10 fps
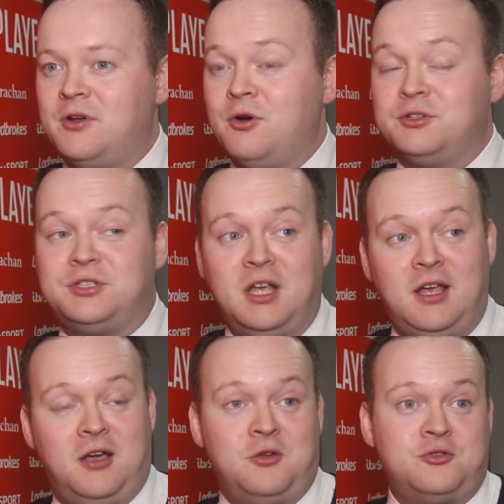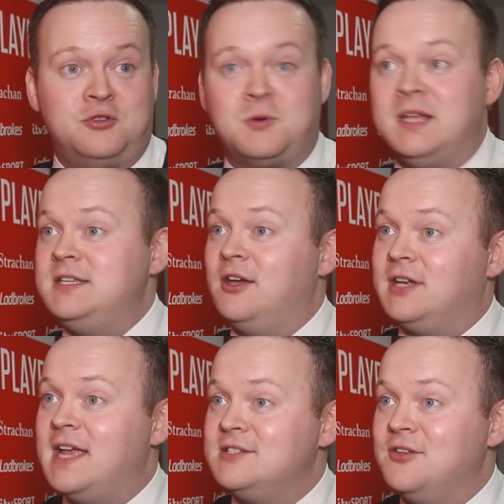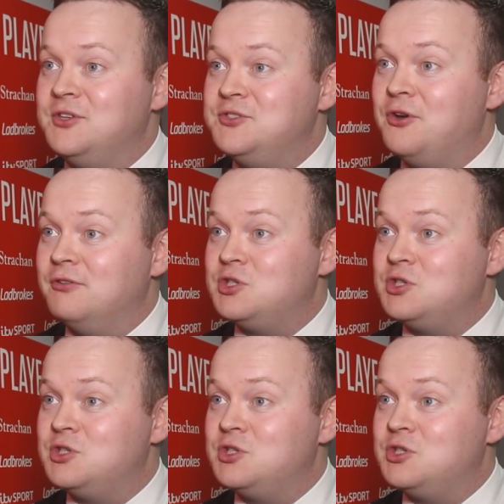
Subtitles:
Of course, 120-odd lads on the tour